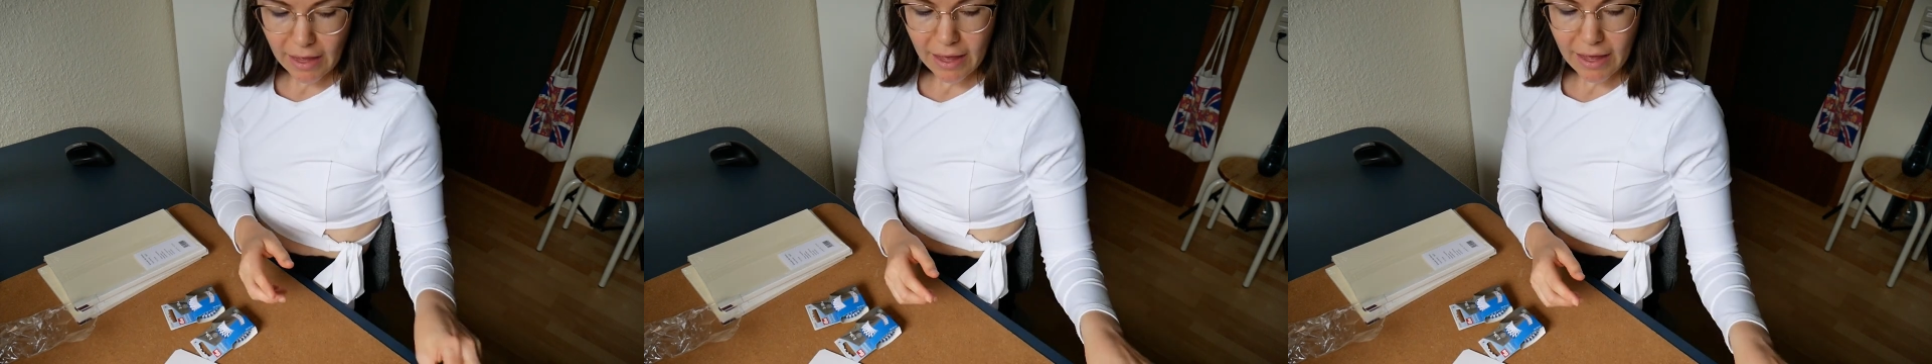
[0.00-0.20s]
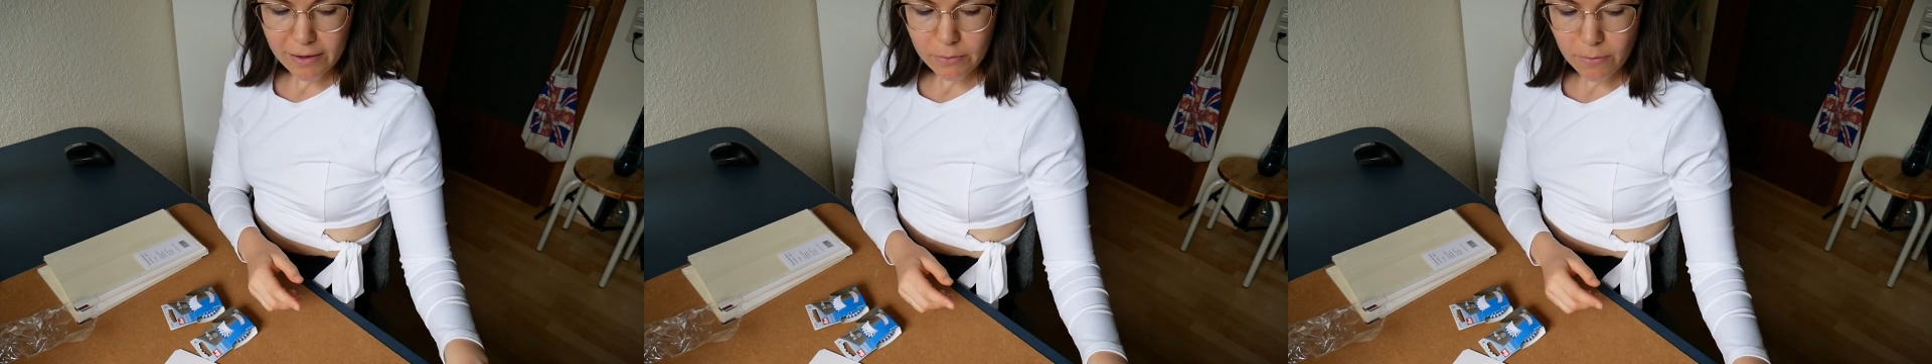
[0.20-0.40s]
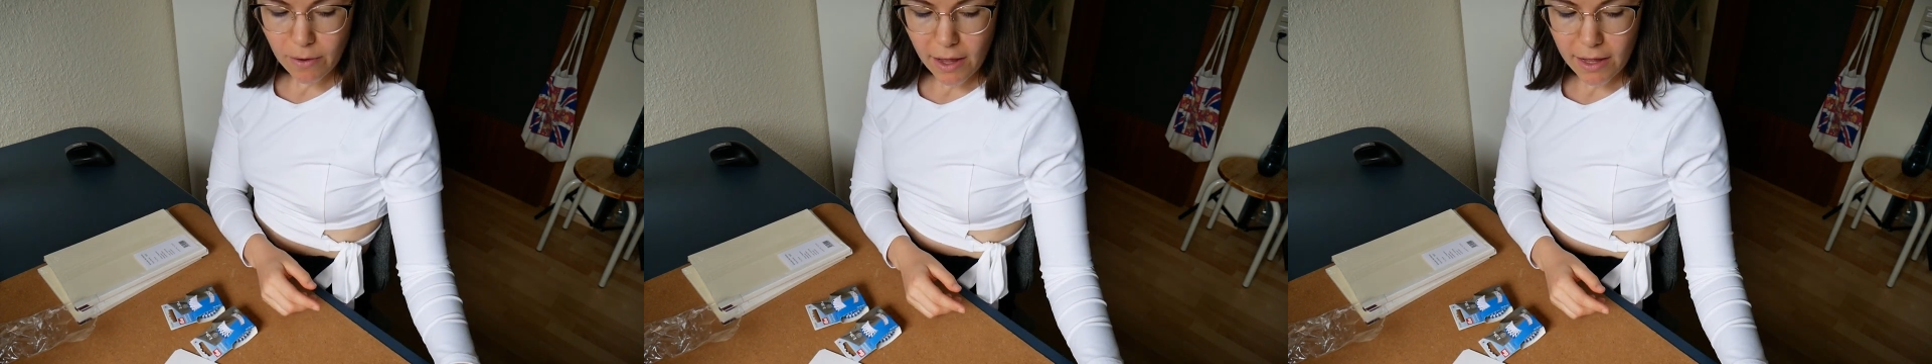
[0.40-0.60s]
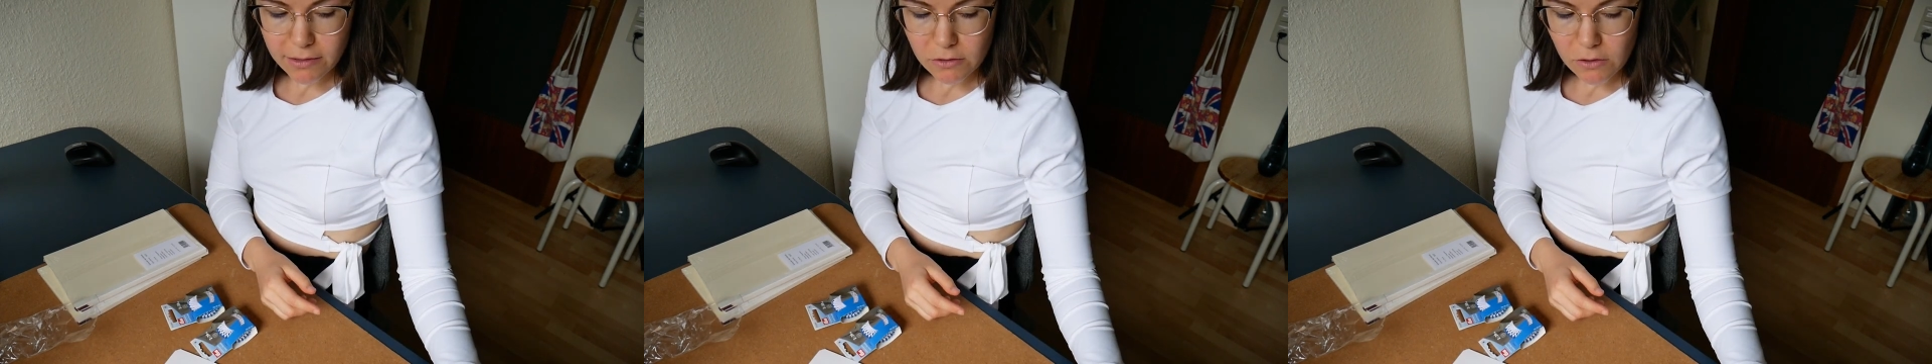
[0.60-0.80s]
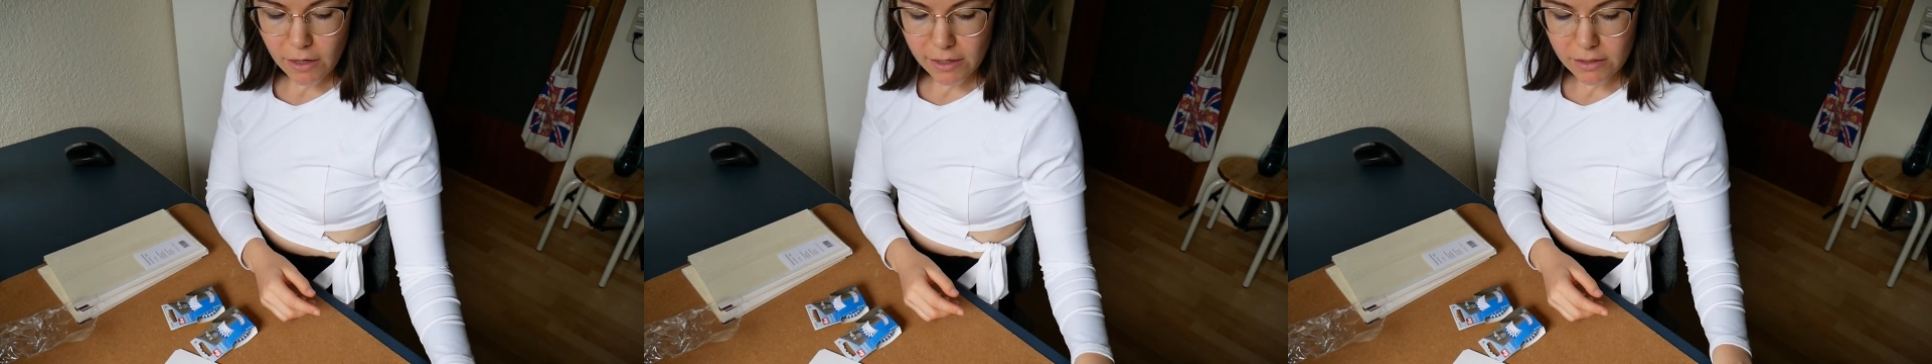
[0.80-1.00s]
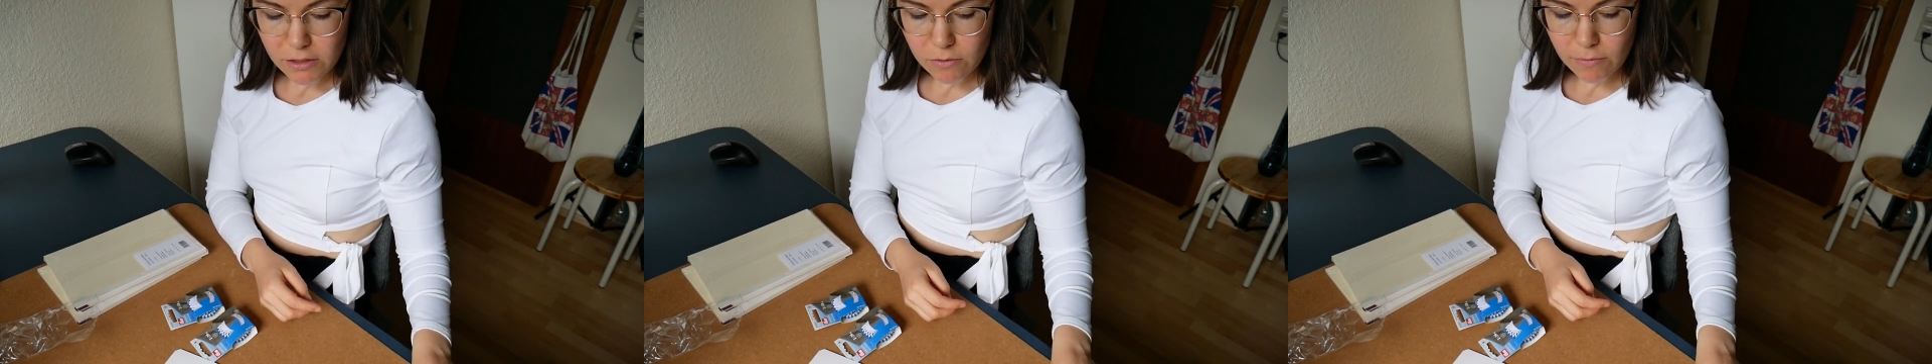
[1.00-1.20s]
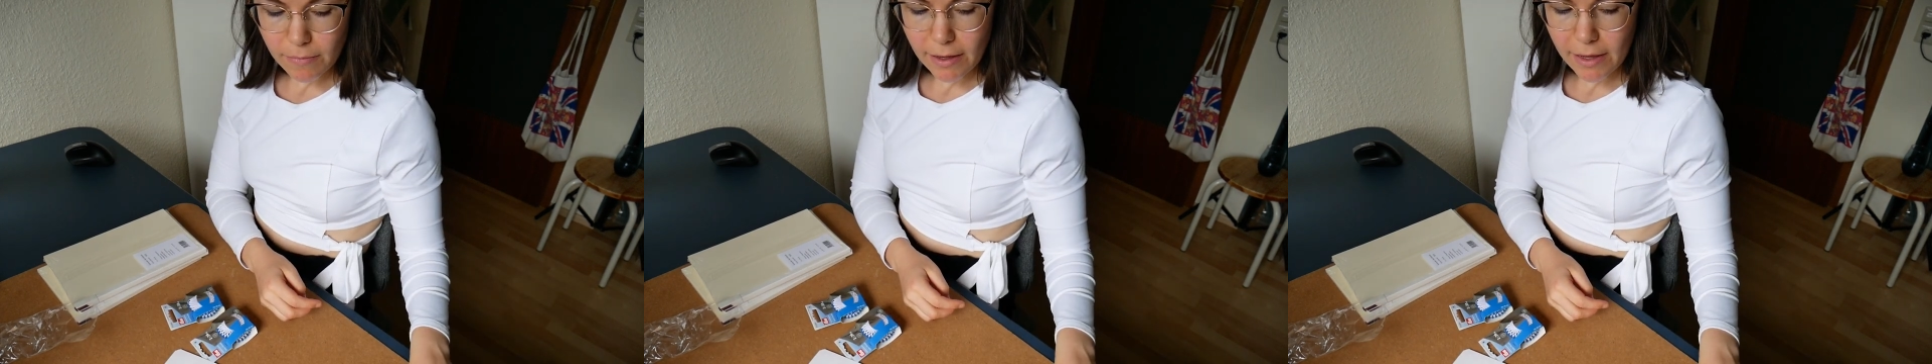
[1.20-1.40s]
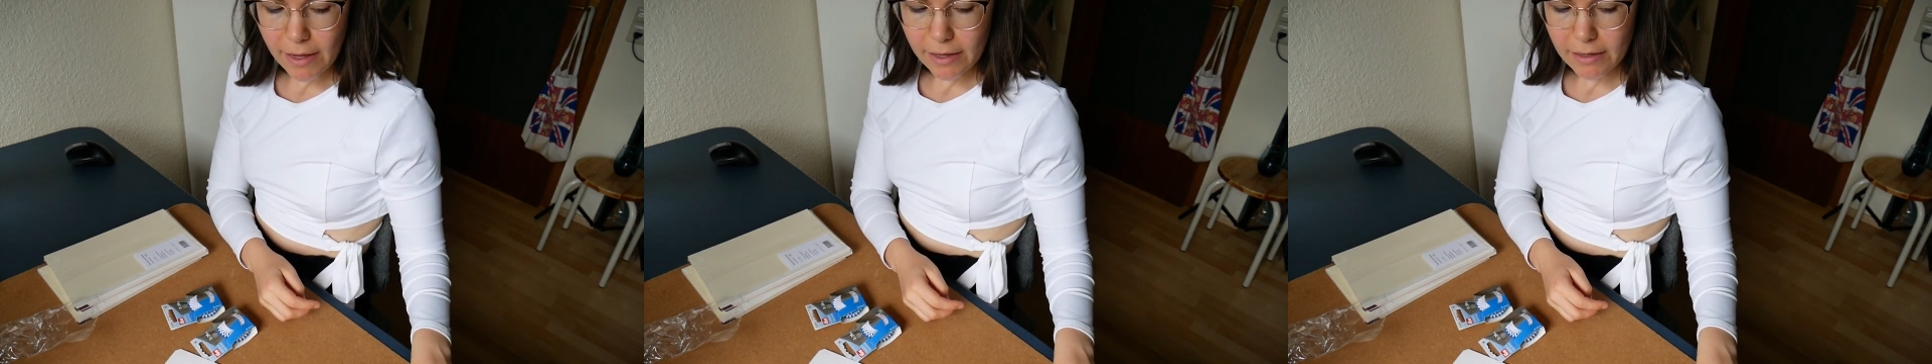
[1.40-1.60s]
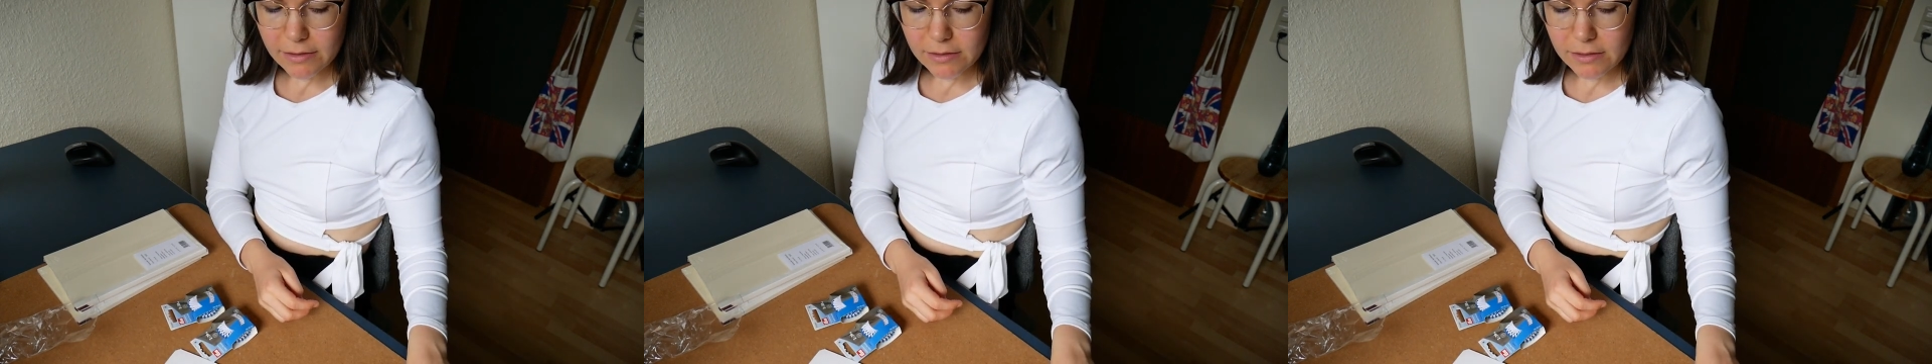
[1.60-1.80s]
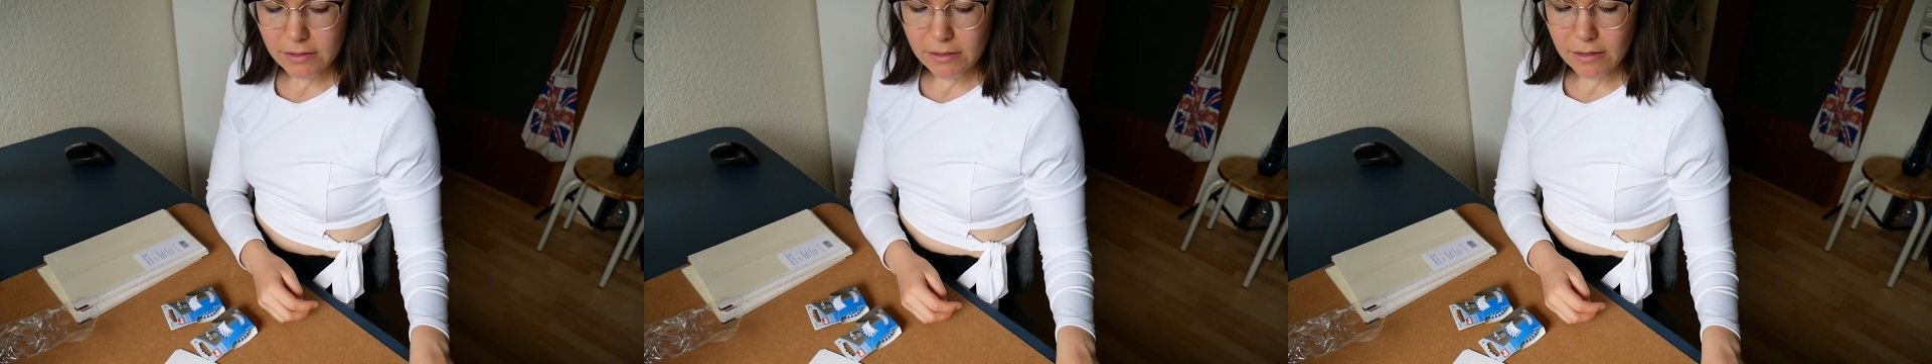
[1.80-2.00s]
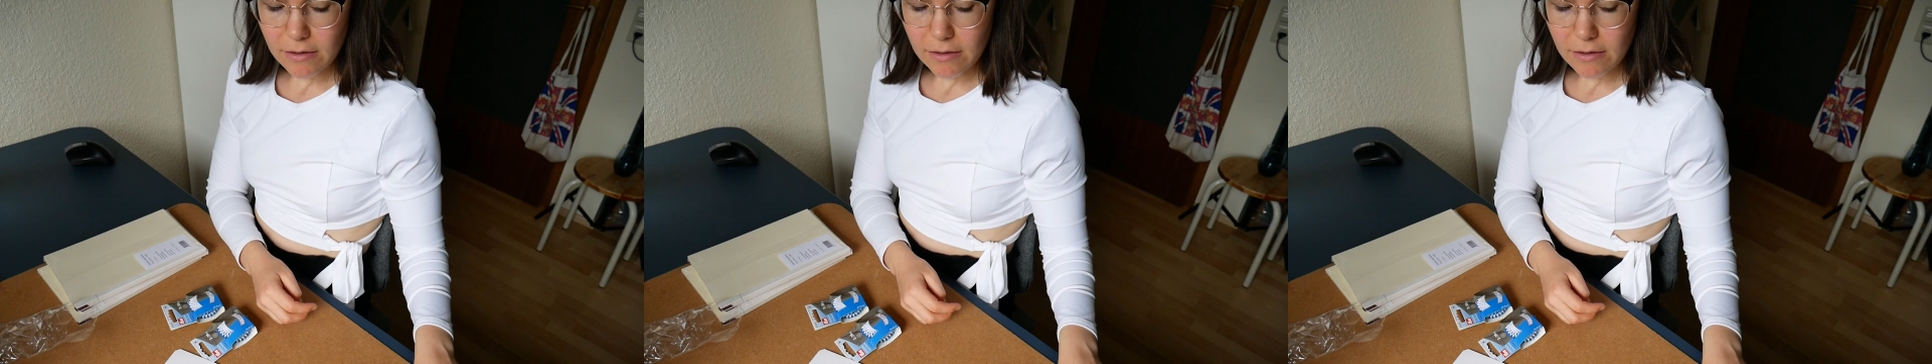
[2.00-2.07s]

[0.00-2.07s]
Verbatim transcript: And while trying to bind